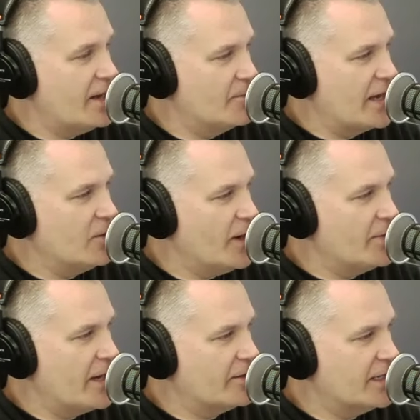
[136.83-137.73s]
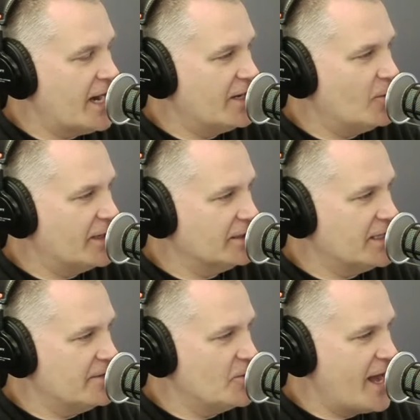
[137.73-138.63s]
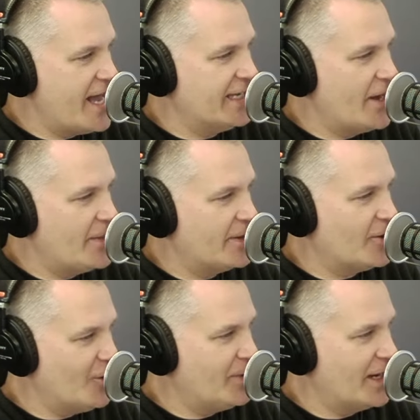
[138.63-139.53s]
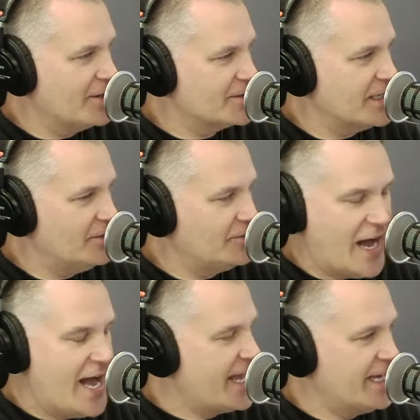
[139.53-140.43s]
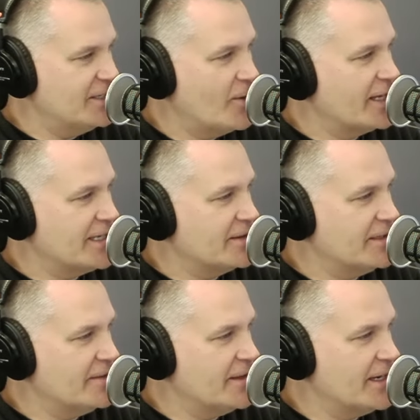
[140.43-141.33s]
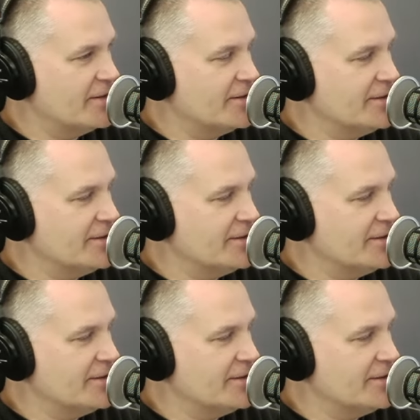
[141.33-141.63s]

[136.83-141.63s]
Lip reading: by the way, Poundcake, I don't want to leave you hanging out there all by yourself. I had no idea they did that either.